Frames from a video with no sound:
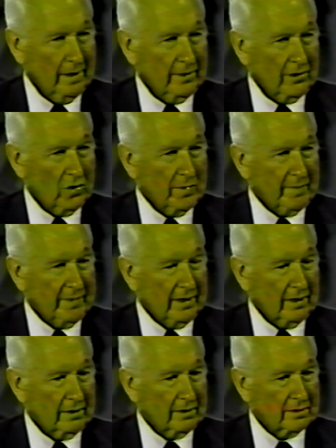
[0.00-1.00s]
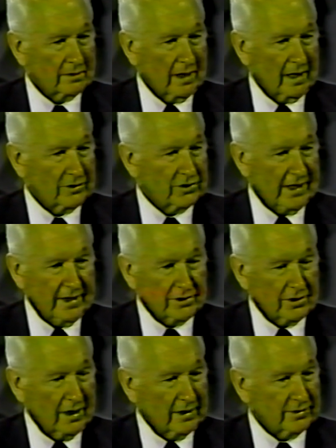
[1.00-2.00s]
The human being does not change
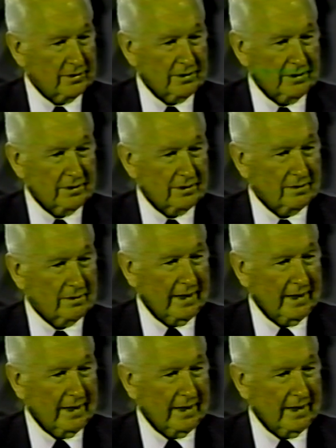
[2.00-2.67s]
consciousness